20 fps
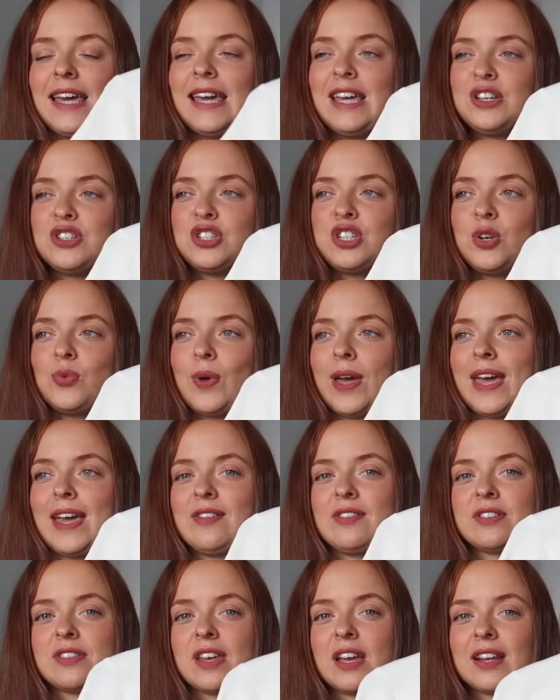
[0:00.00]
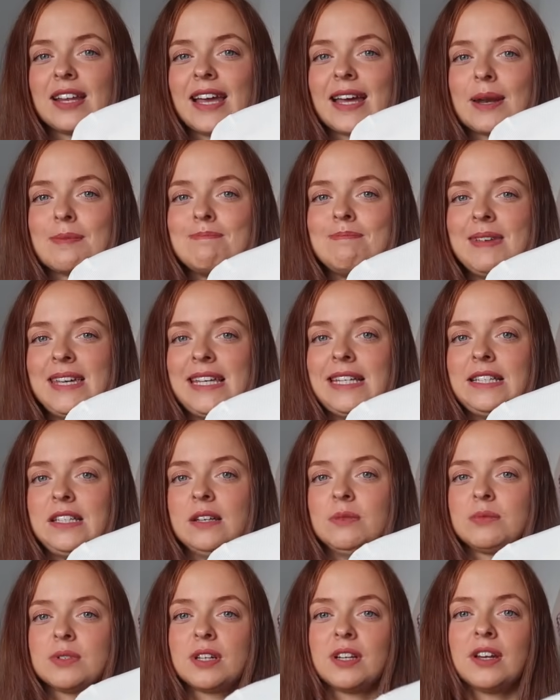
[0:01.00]
Issue here is they only had a
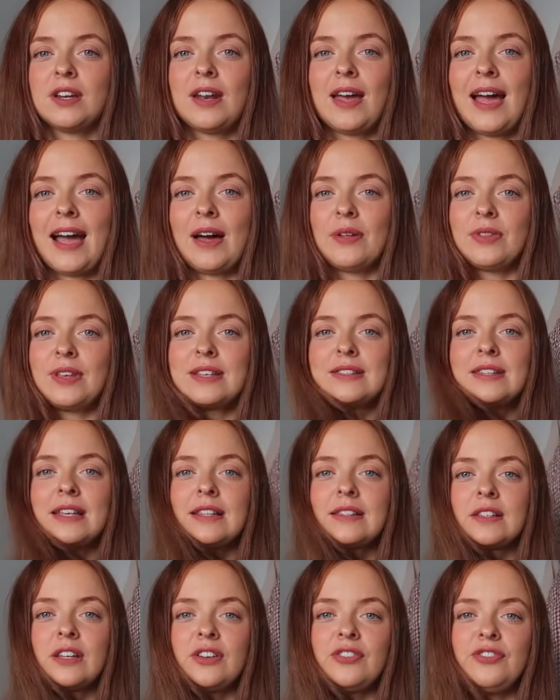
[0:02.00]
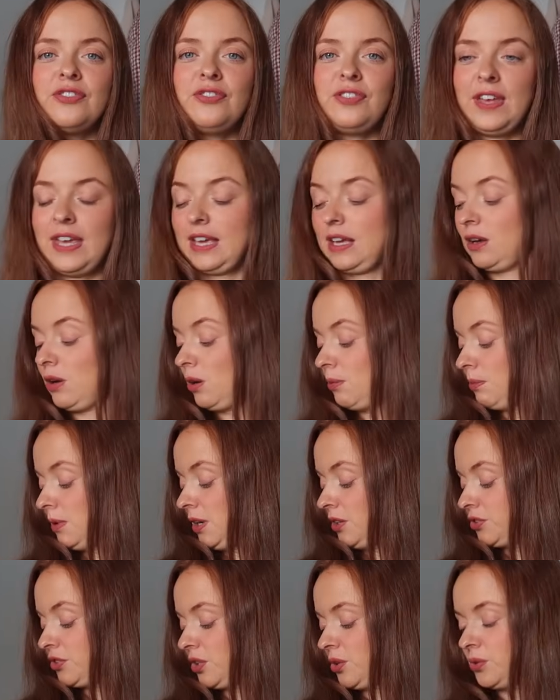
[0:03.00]
medium, so I don't know how this is going to fit on
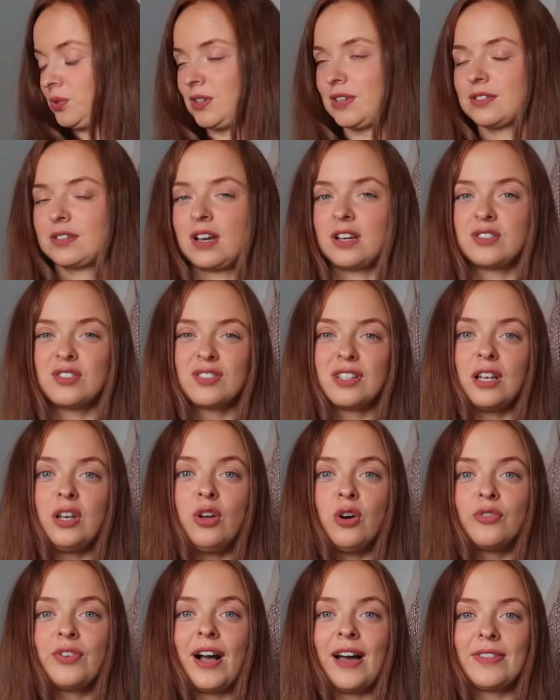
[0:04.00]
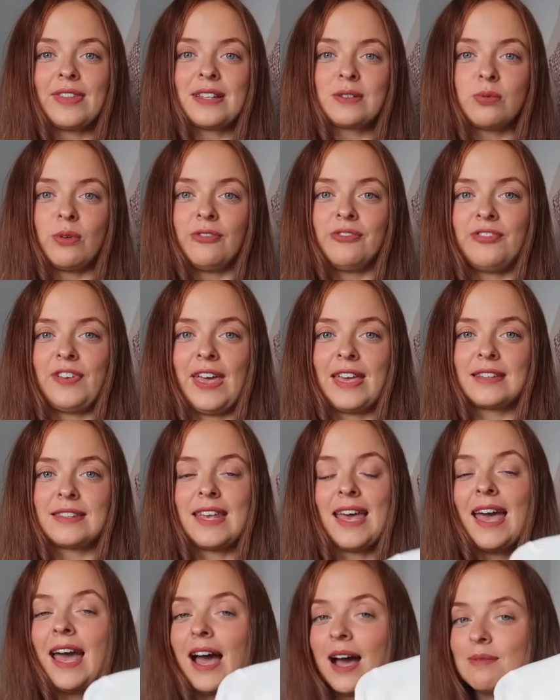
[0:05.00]
my shoulders. I just love how this one fits,
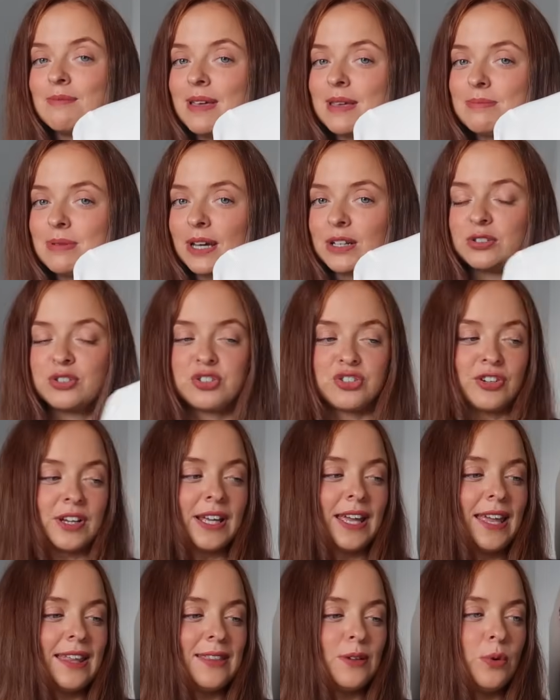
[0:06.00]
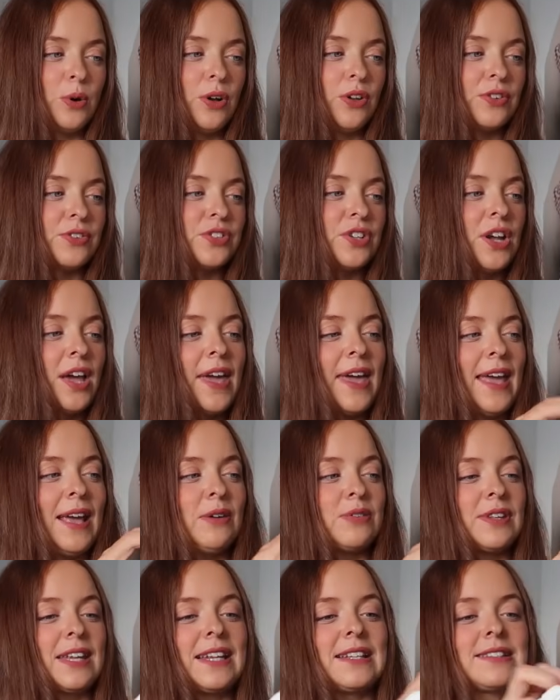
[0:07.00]
and maybe I could shrink it in the wash. It
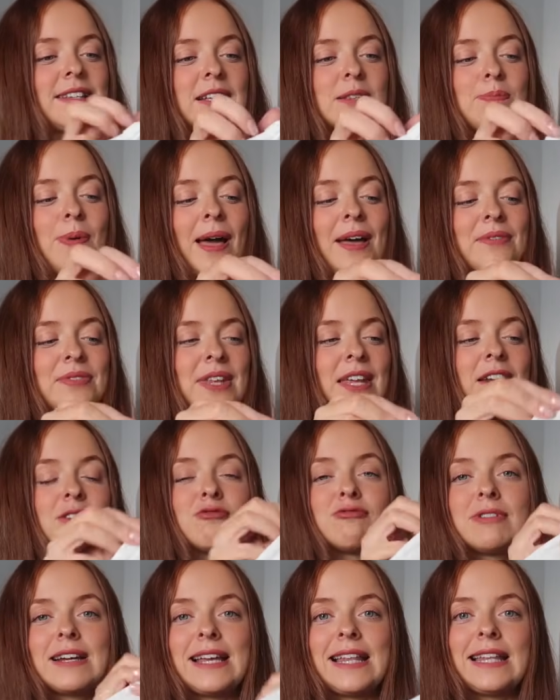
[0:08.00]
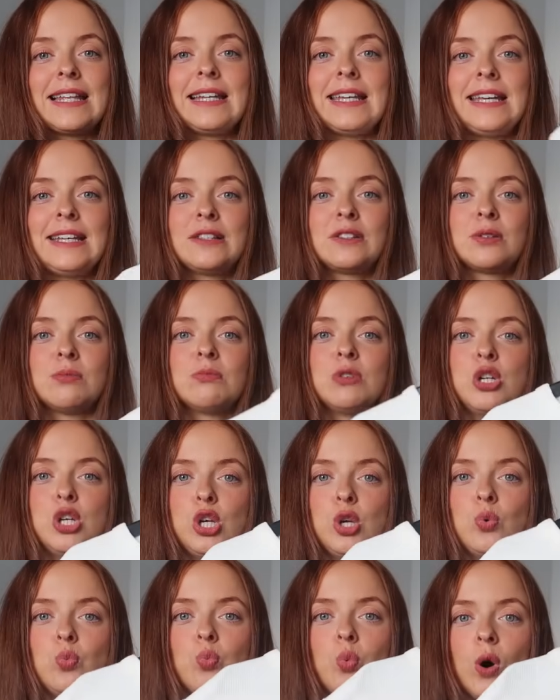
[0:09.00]
was only £6, and I really need some
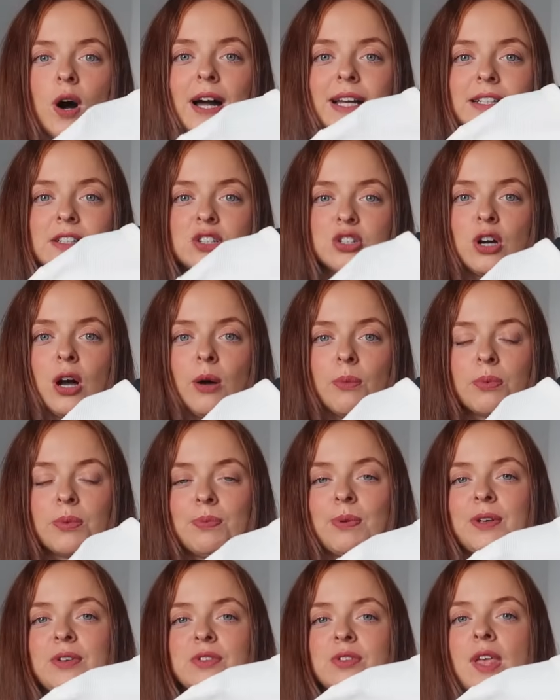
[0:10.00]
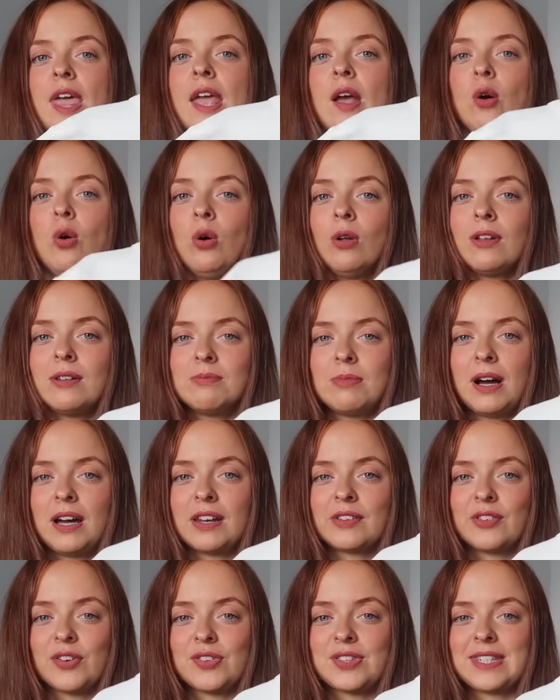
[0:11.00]
new white tops because all of mine
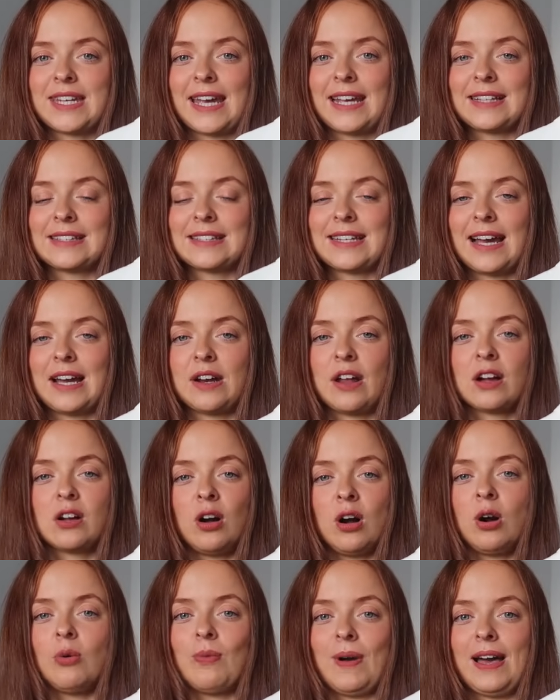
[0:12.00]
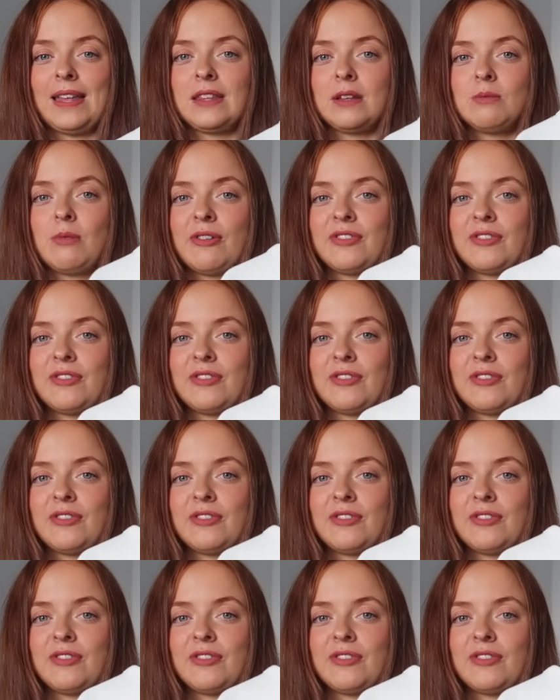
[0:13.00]
have got stains down. I can't wear them.